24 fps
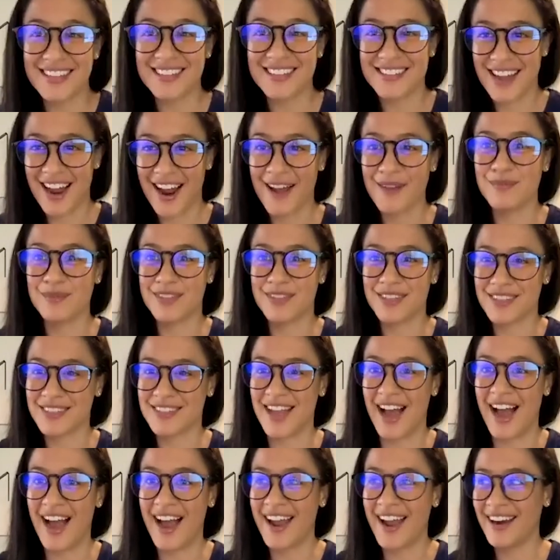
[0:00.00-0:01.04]
times
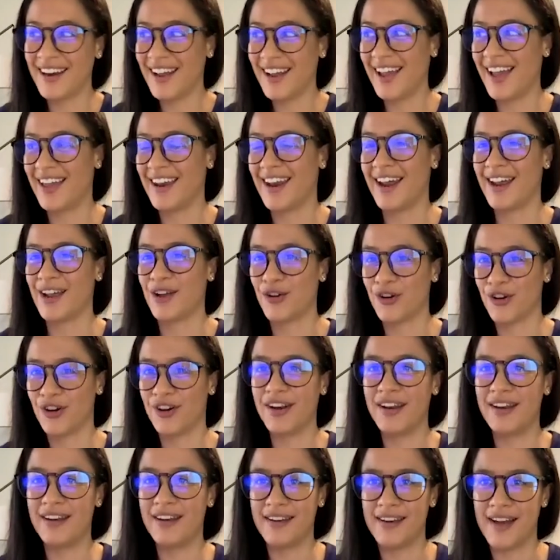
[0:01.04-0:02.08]
aside, and I
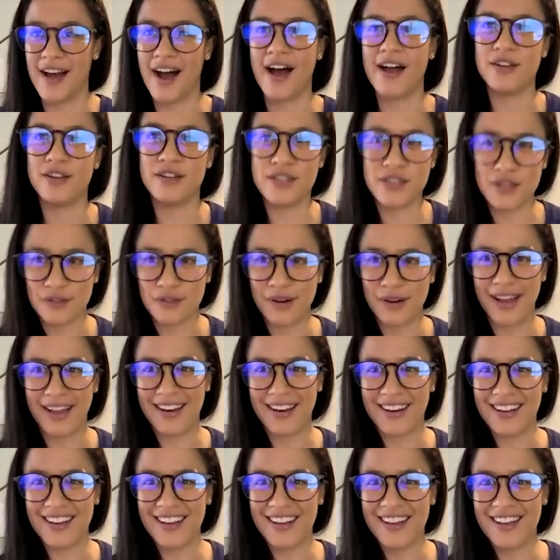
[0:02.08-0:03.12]
couldn't not do it.
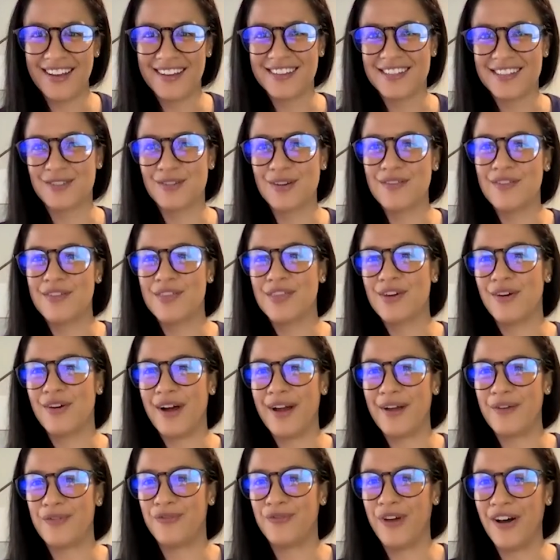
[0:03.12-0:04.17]
So even though
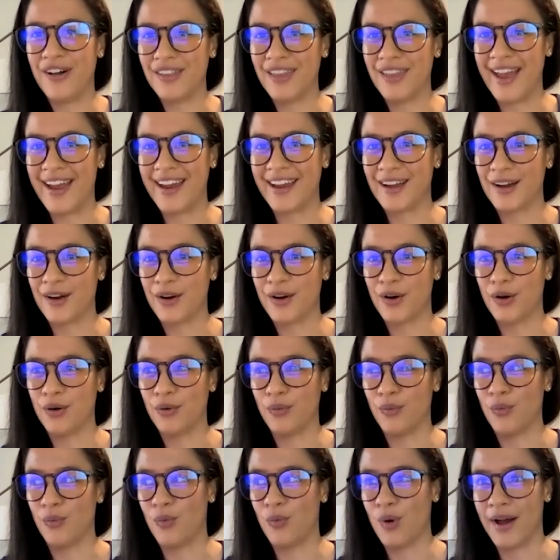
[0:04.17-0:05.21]
I felt like,
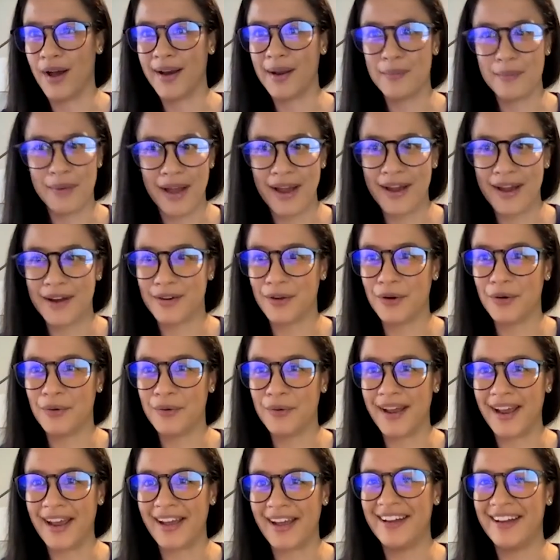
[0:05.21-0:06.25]
what am I
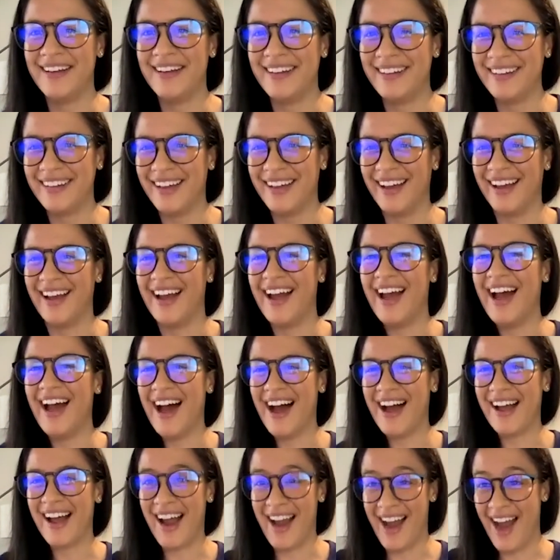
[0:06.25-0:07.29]
doing?
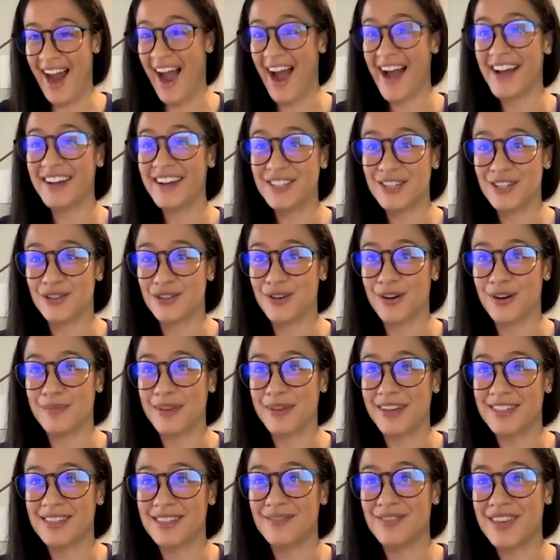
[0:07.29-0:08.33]
I had to do it
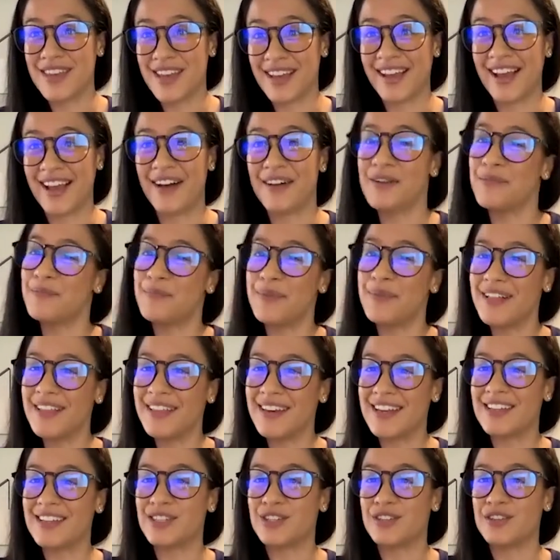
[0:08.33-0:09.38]
because of the
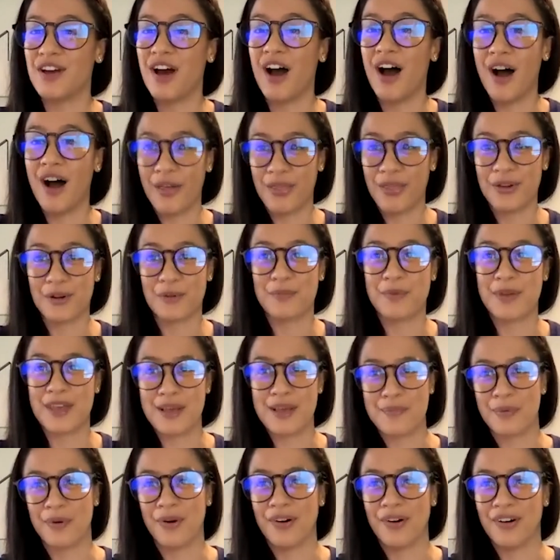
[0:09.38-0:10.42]
accountability to other
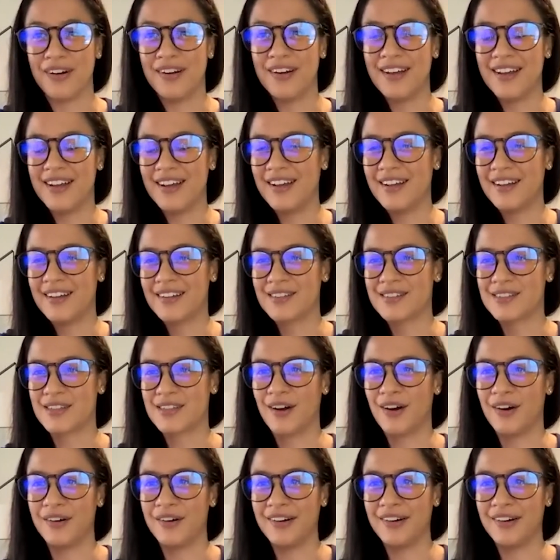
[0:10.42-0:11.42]
people. So